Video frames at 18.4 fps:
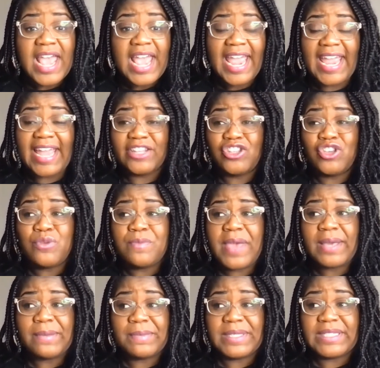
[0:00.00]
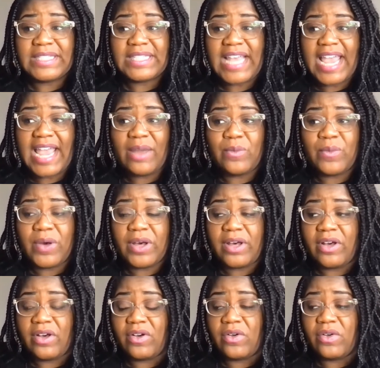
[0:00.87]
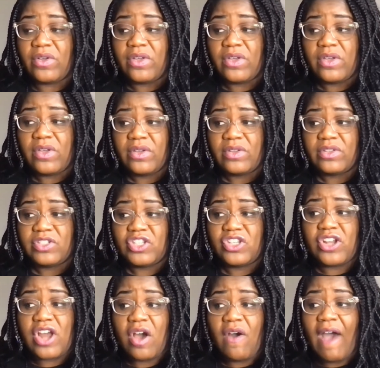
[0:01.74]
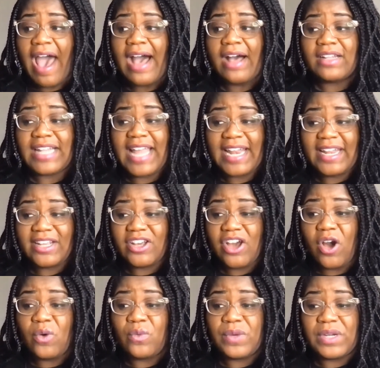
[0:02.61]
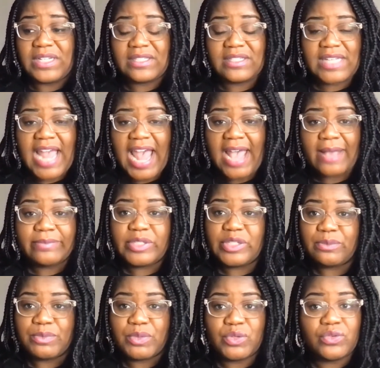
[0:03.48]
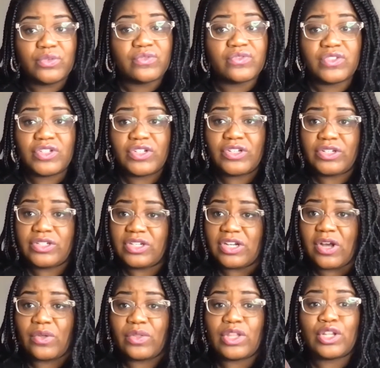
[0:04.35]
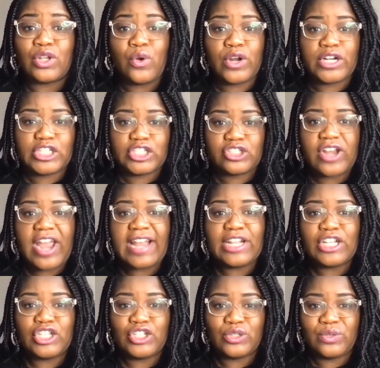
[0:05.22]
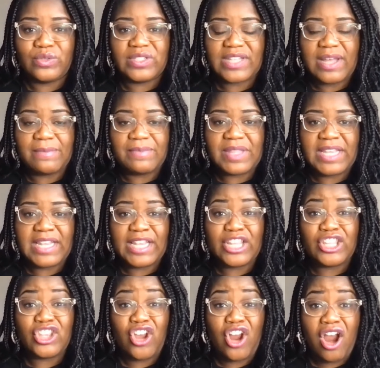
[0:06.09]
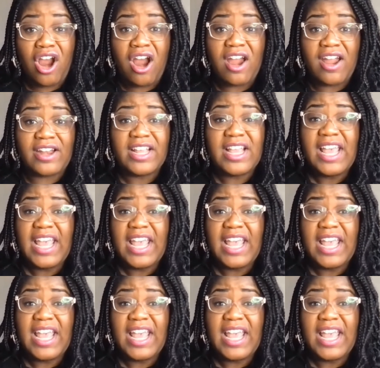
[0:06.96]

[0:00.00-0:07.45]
And you may be saying, well, you know, I'll let it go when it's time to move. No, no, no, no. The Lord is trying to do something in your heart.